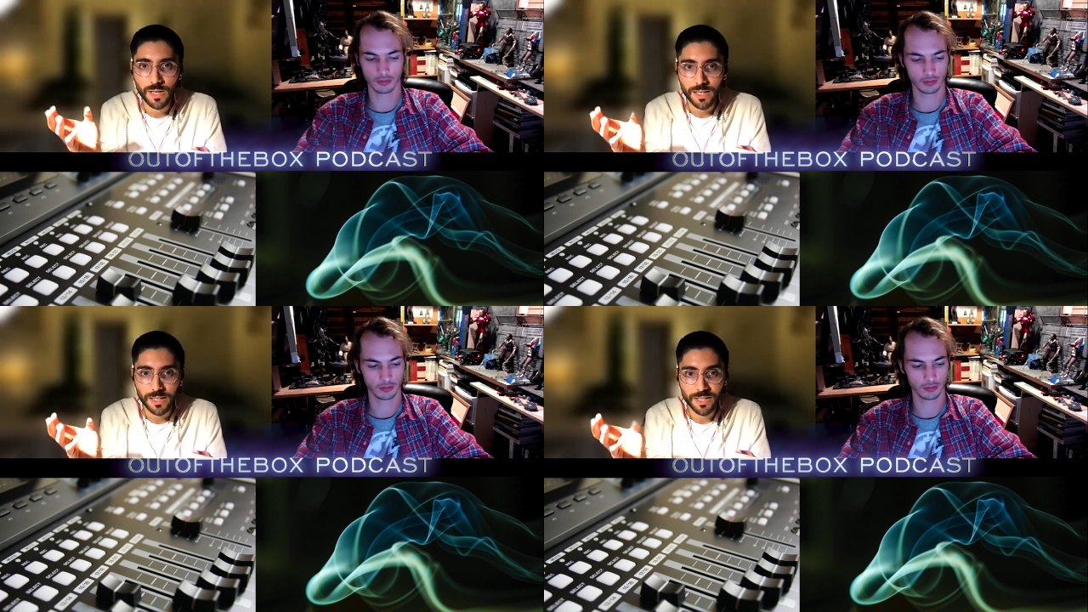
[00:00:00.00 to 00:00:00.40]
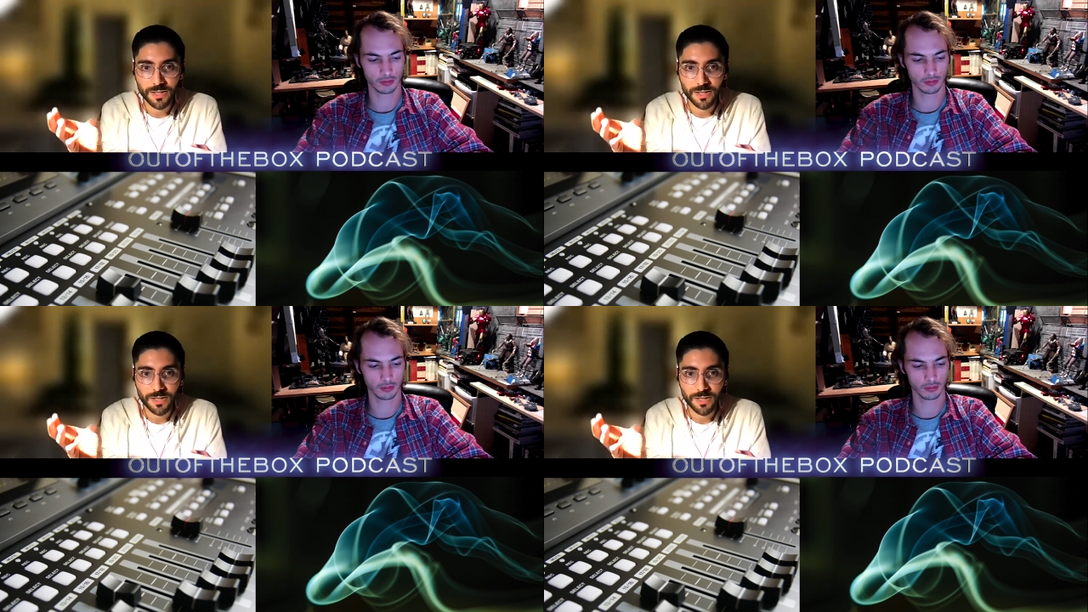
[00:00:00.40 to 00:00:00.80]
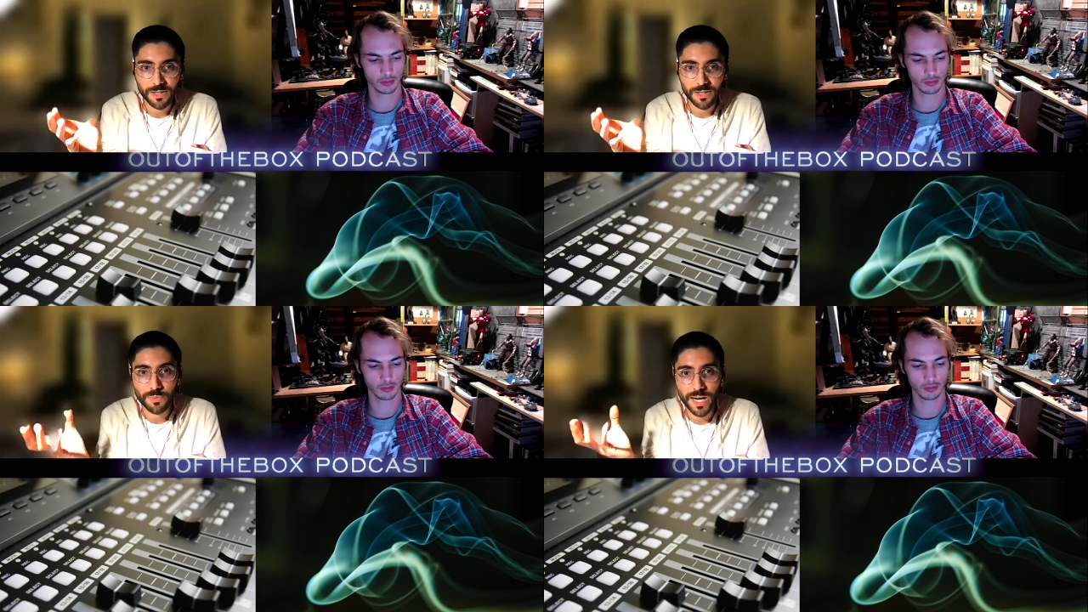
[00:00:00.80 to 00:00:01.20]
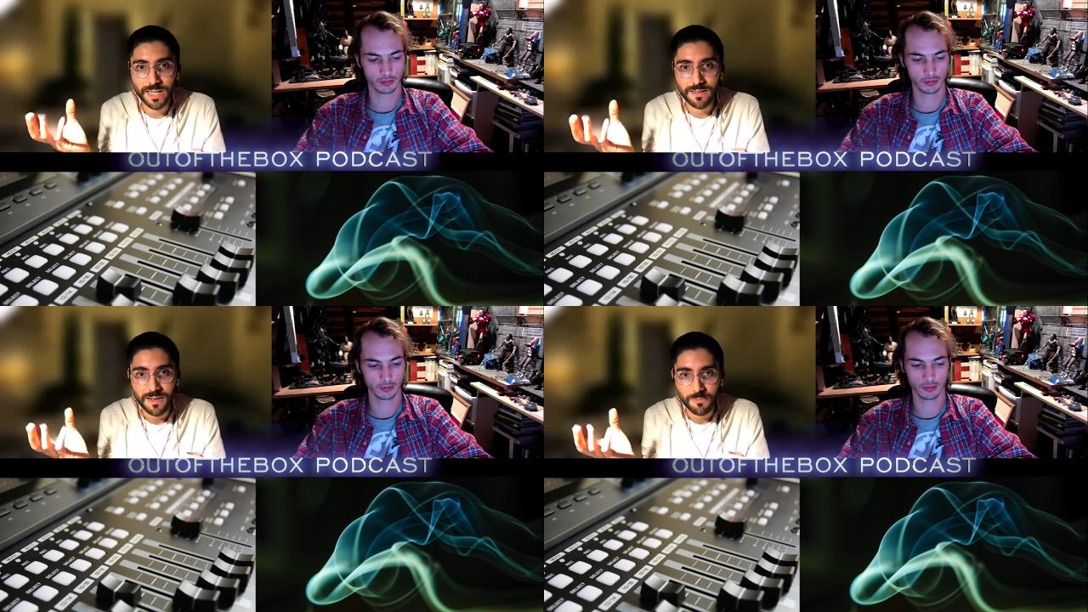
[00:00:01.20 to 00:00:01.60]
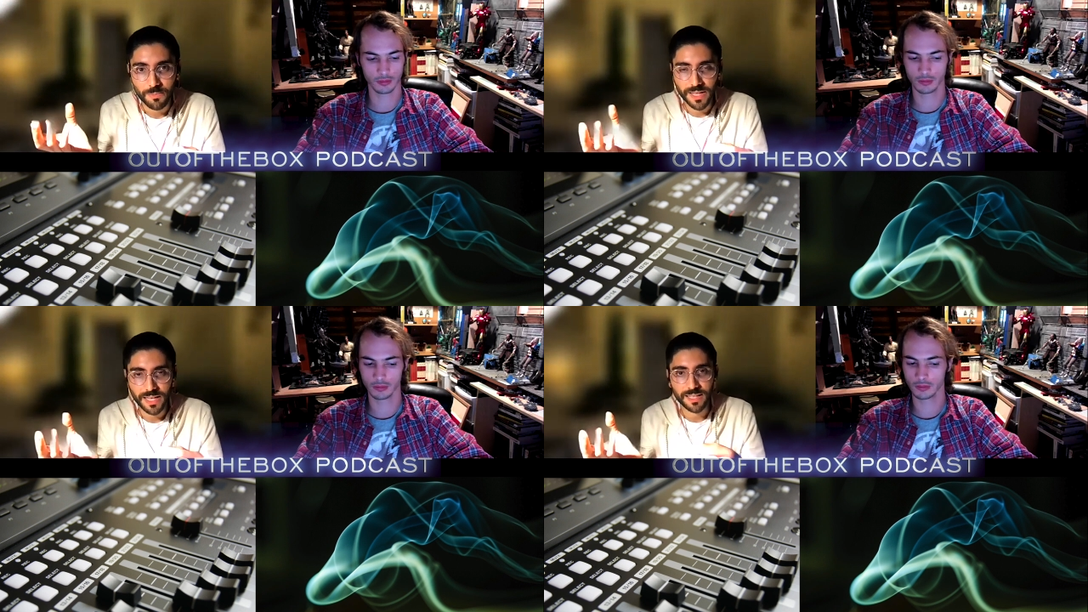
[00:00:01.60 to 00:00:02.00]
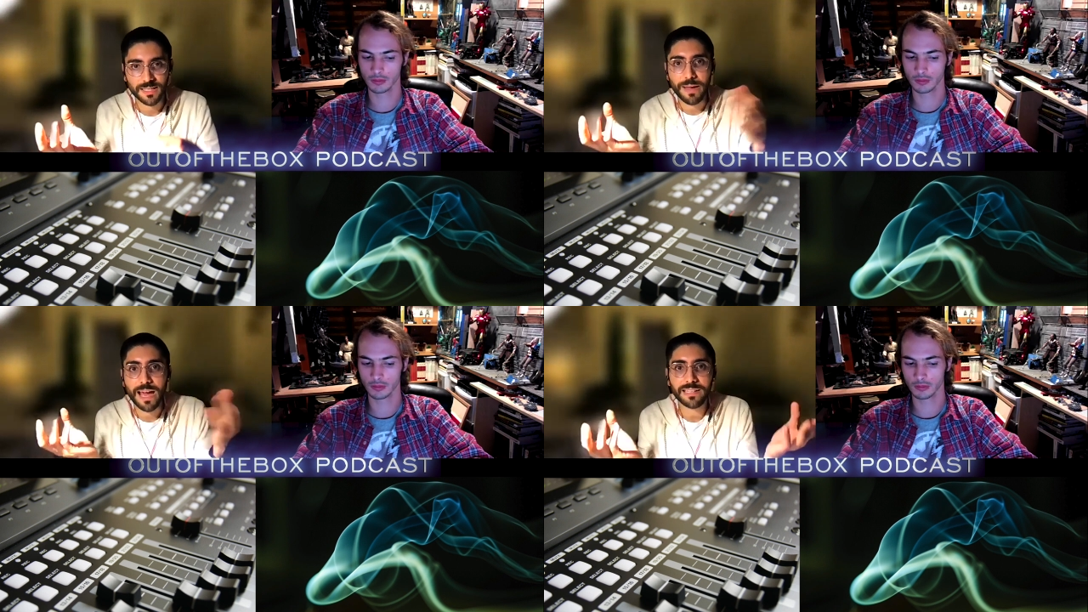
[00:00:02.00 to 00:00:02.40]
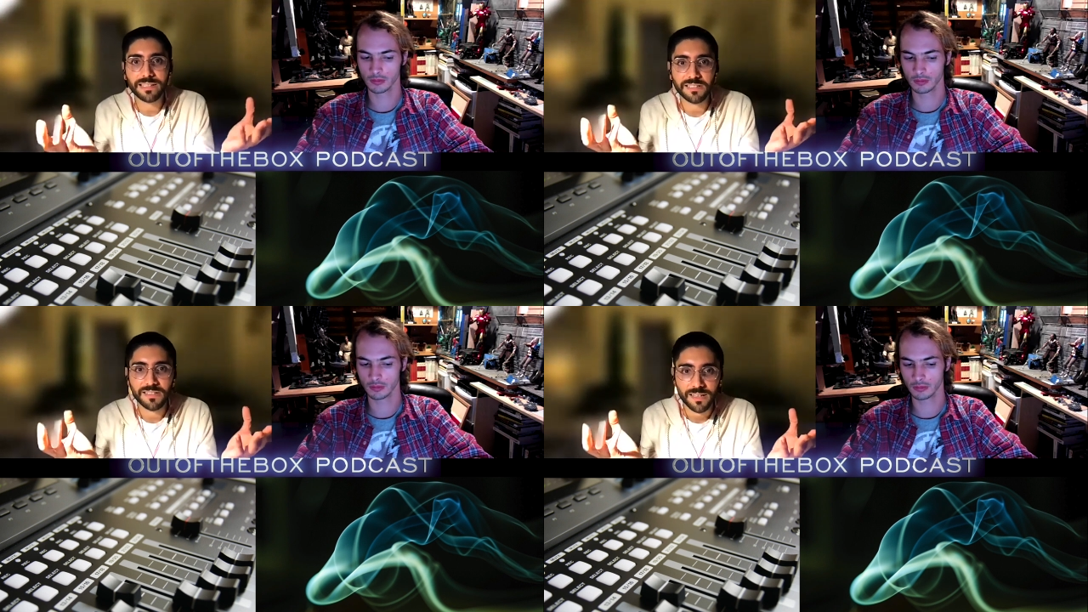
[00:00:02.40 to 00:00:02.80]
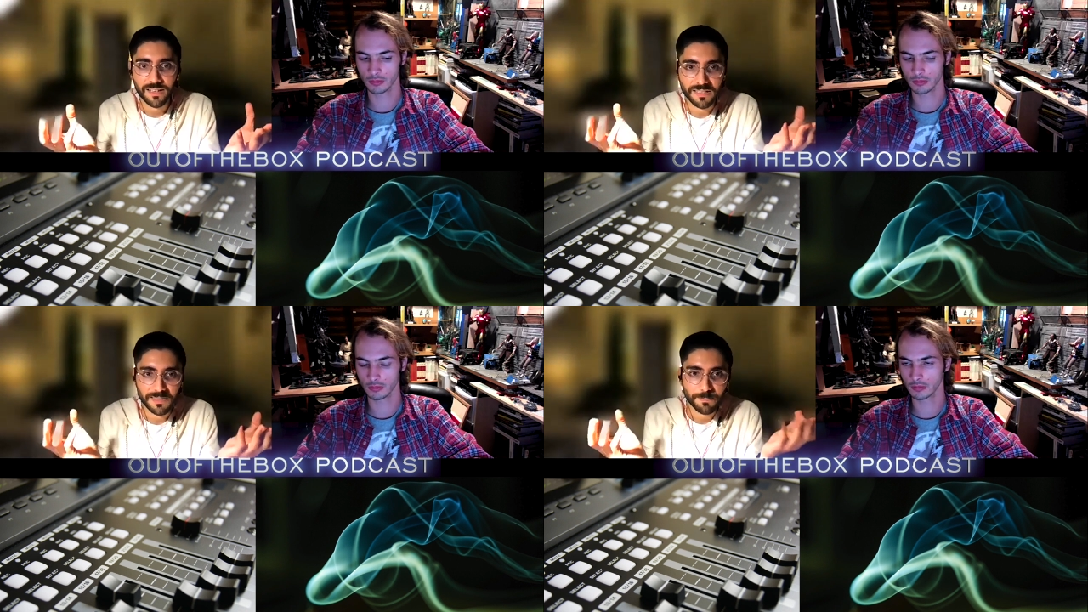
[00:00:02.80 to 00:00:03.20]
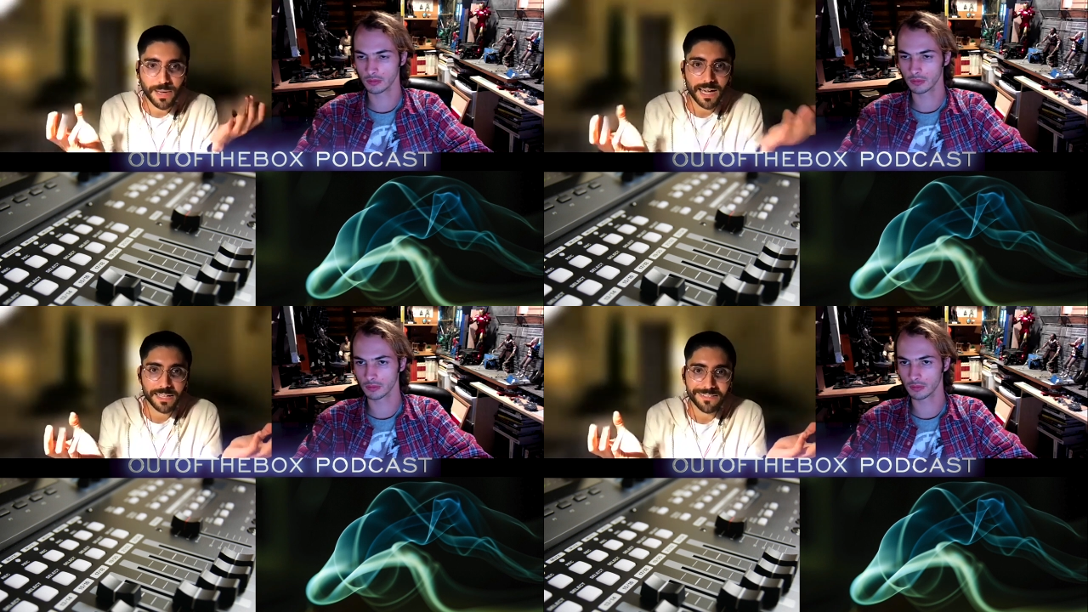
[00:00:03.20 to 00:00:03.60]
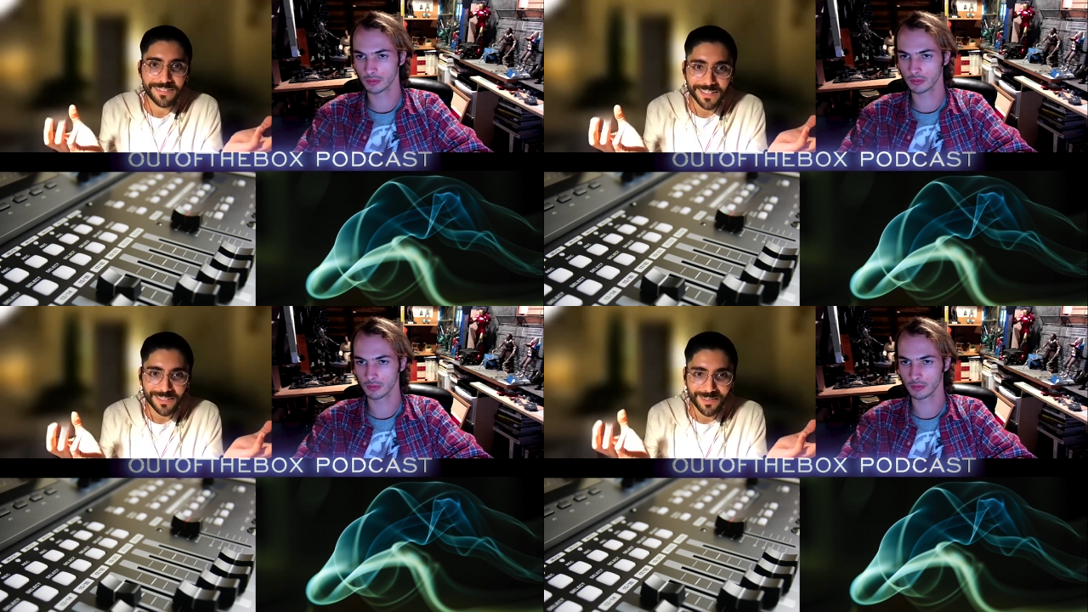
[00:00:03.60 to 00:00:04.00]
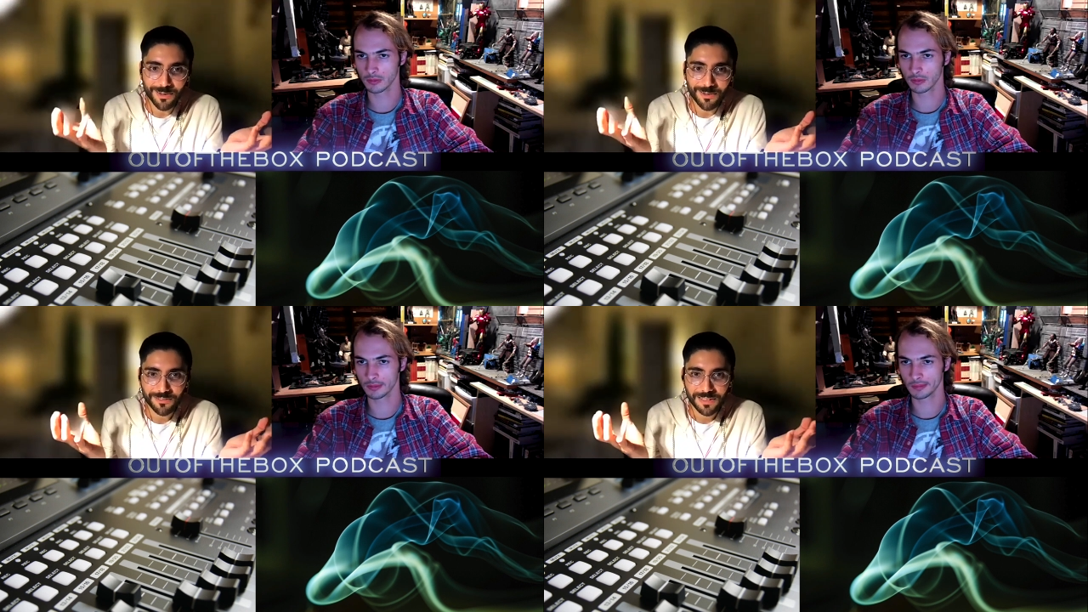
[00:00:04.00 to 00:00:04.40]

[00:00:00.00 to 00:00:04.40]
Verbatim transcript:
Speaker 1: you know this is bread but then in spanish it's pan so